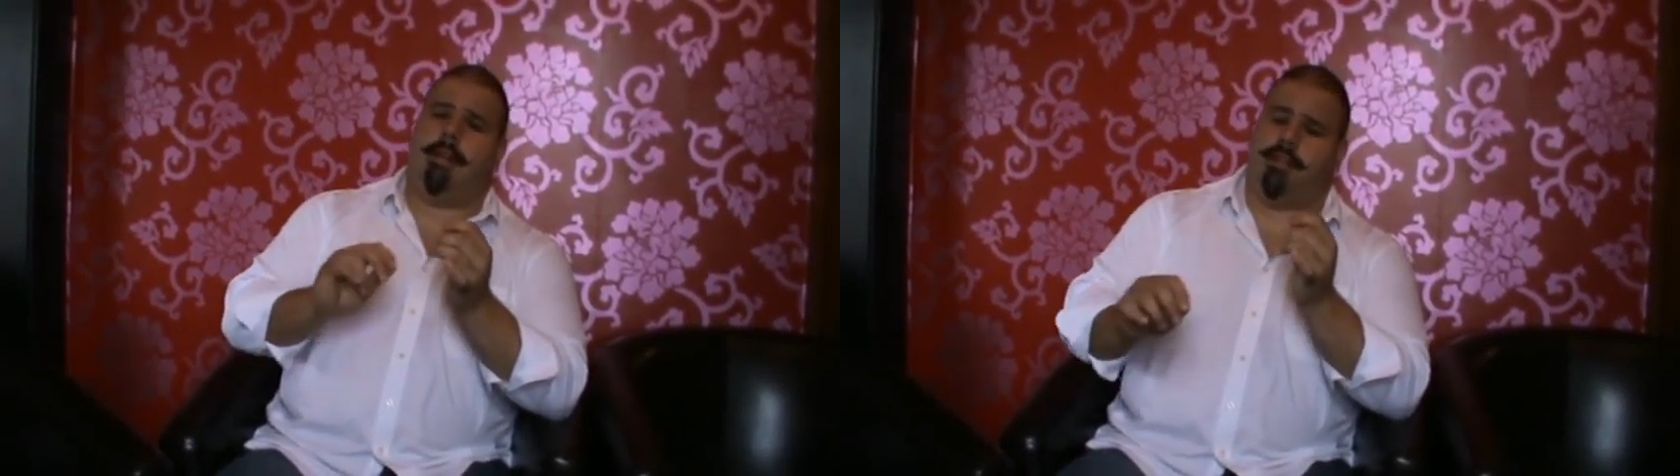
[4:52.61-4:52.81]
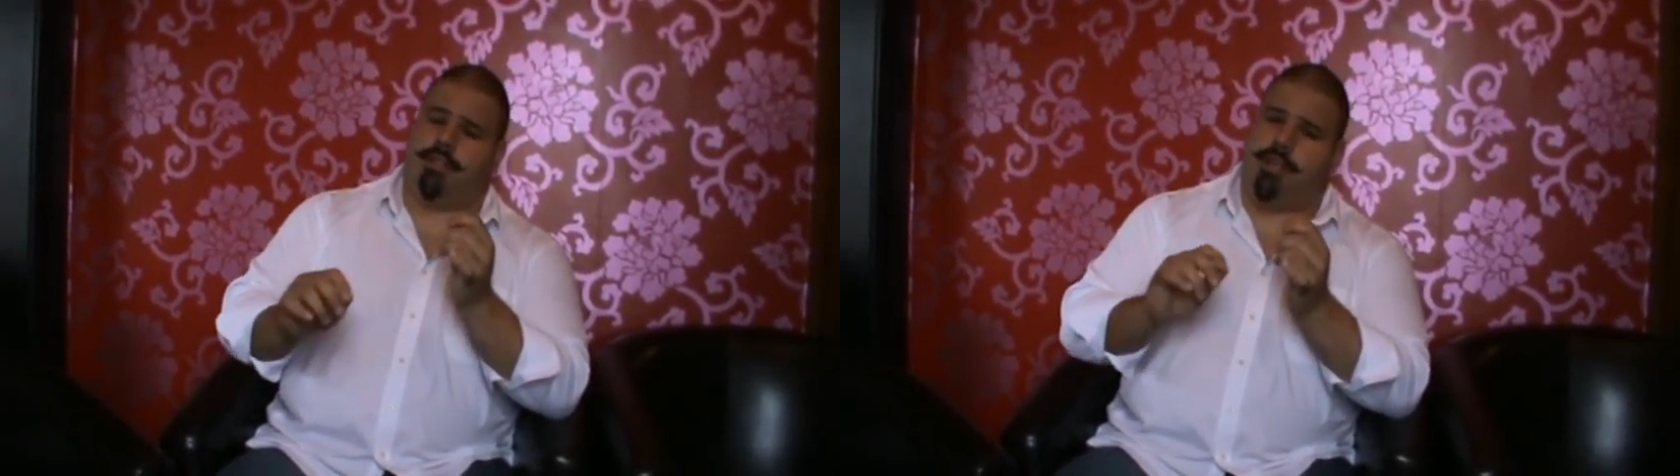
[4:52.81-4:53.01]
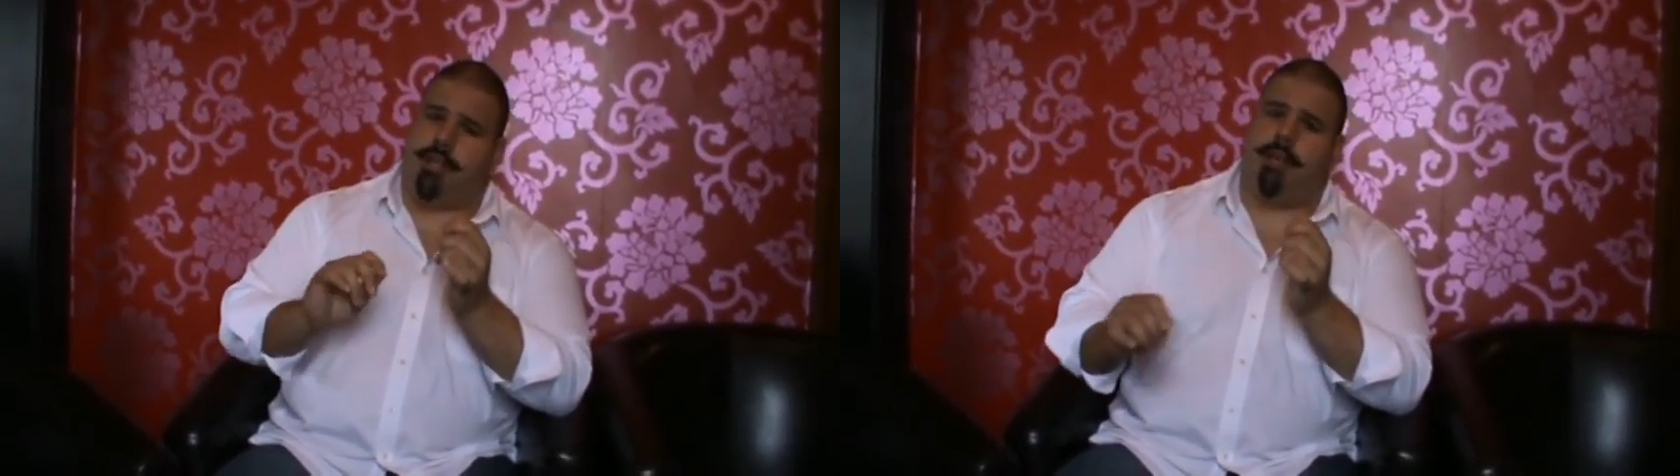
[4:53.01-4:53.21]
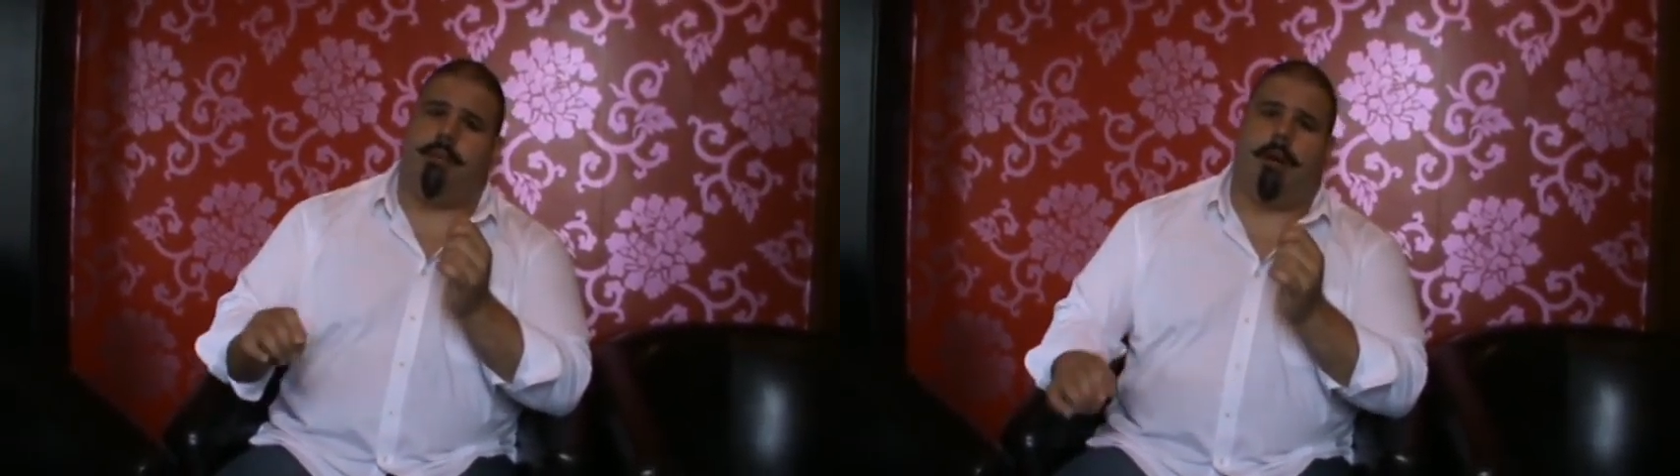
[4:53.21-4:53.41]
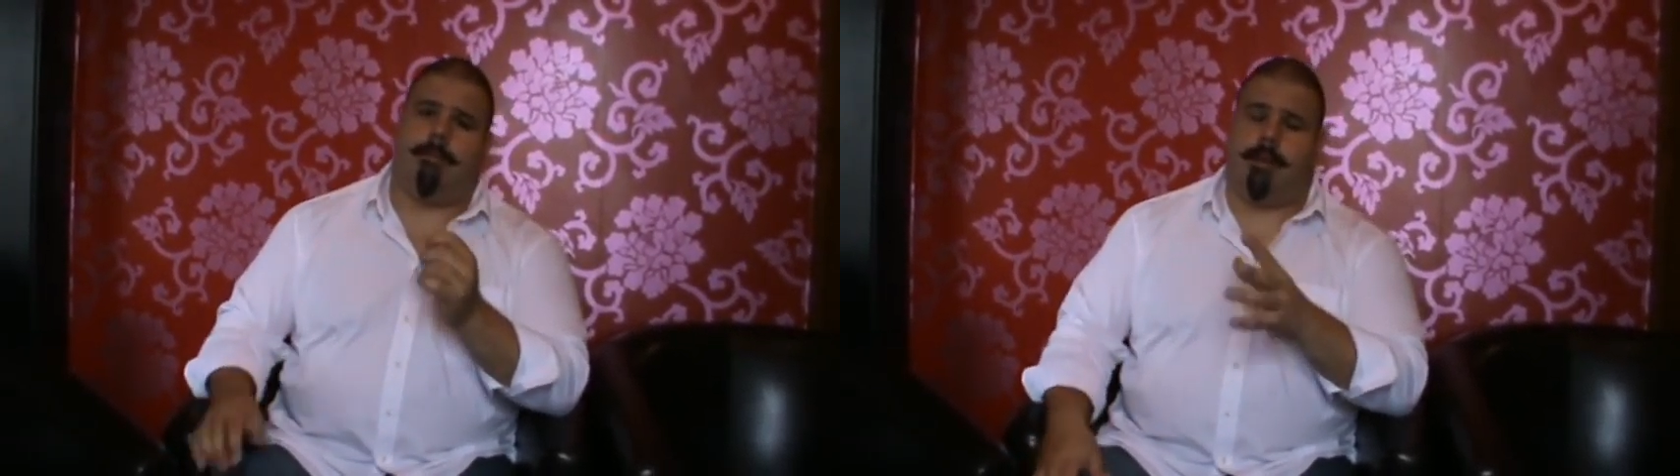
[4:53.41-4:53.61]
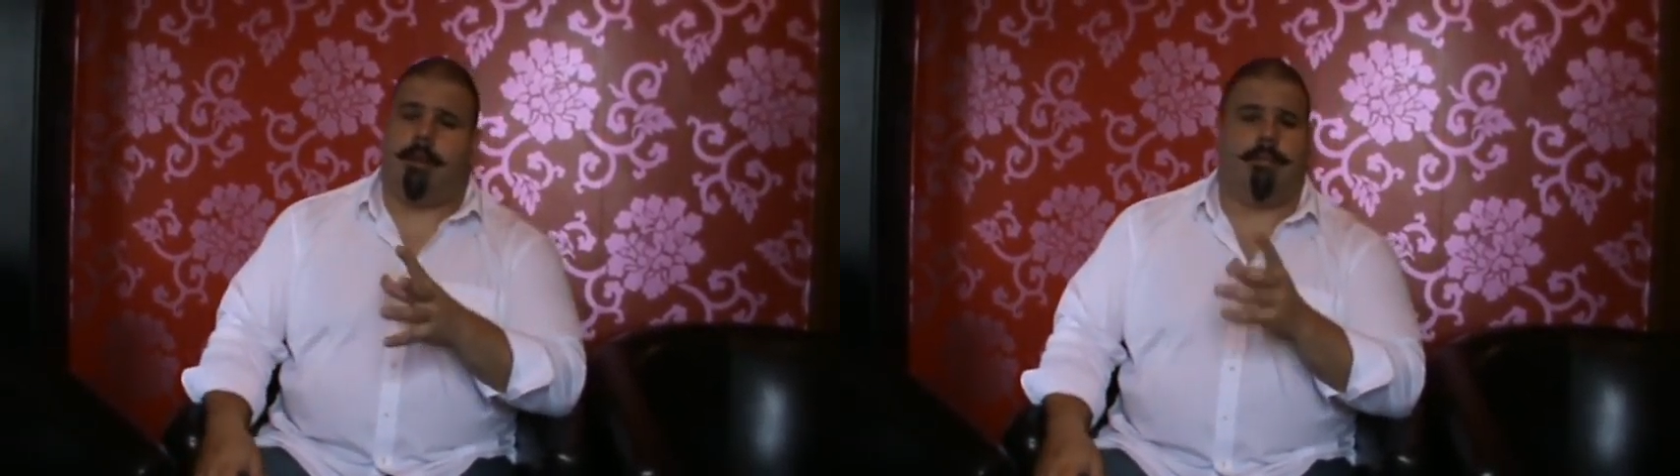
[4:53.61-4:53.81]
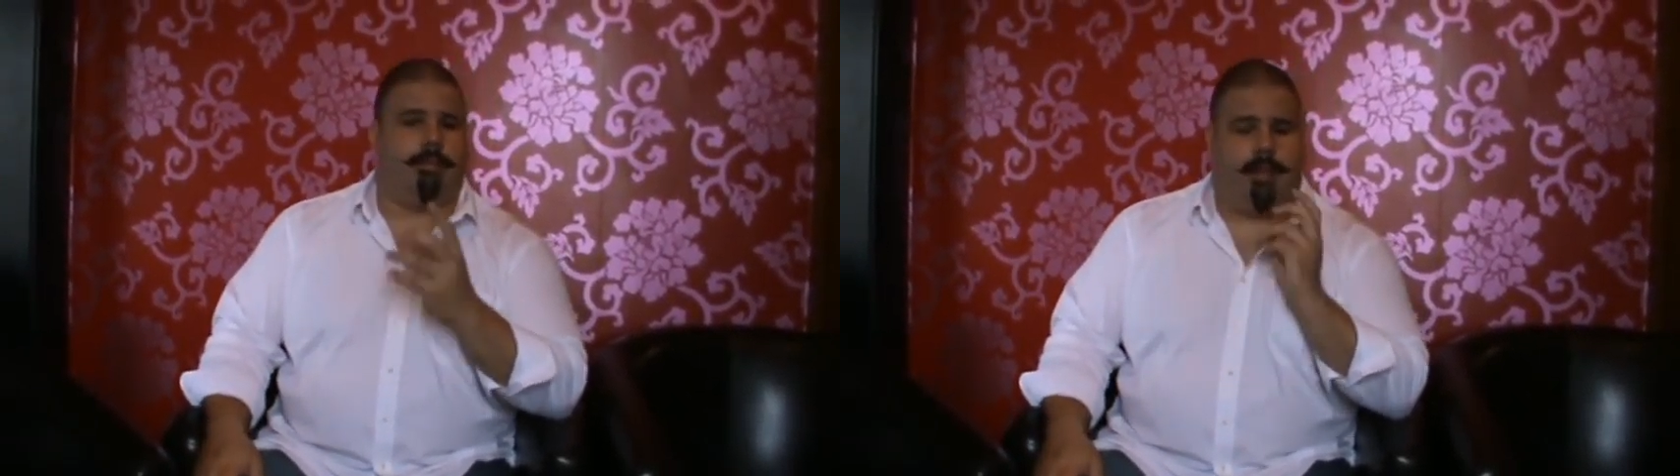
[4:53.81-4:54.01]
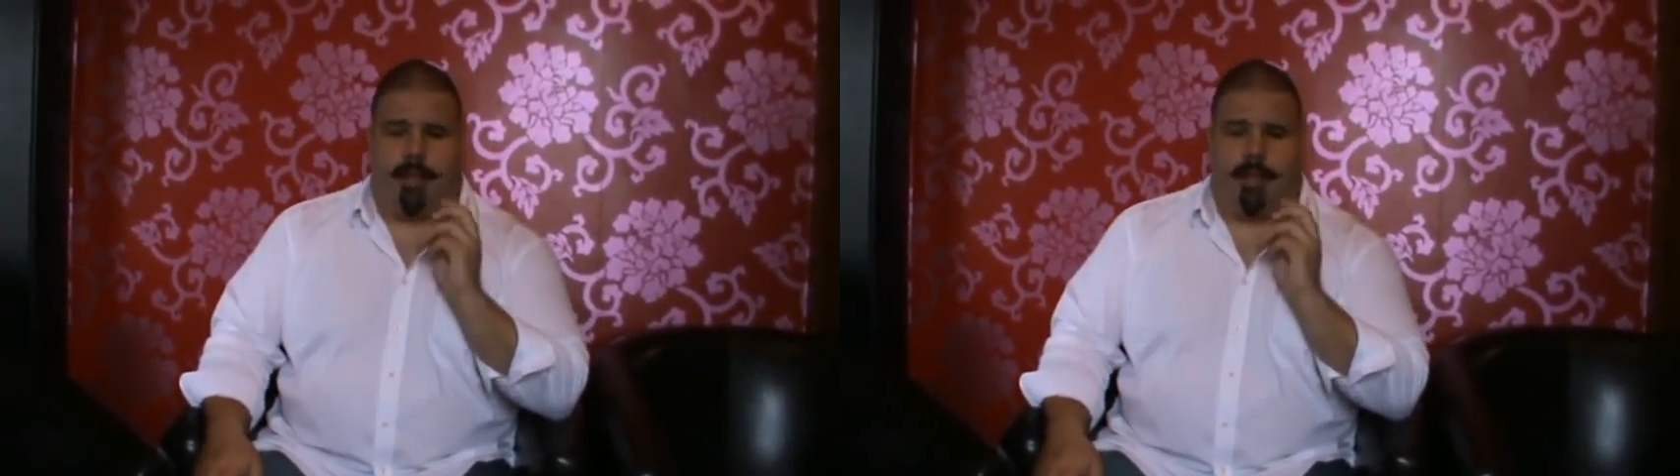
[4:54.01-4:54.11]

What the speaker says: Just gently wipe it off